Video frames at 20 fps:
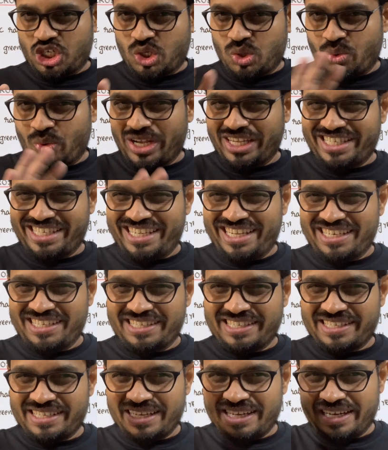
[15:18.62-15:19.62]

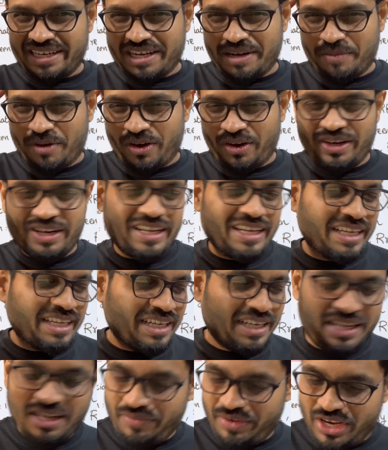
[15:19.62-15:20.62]
questions? Come on,
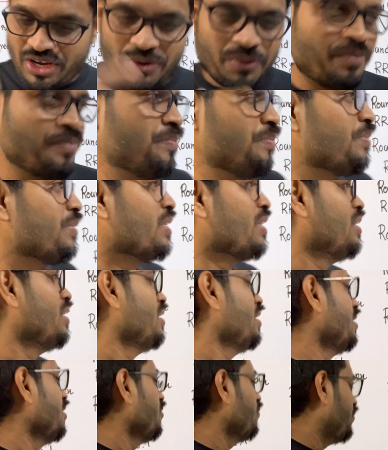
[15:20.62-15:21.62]
here we go.
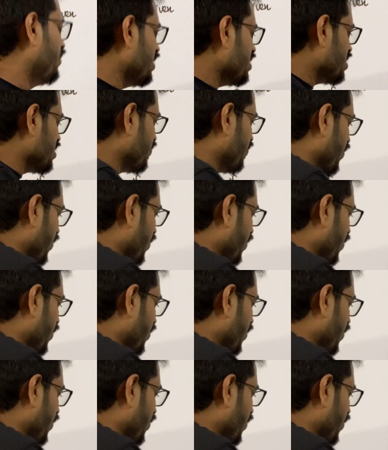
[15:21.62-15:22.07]
First of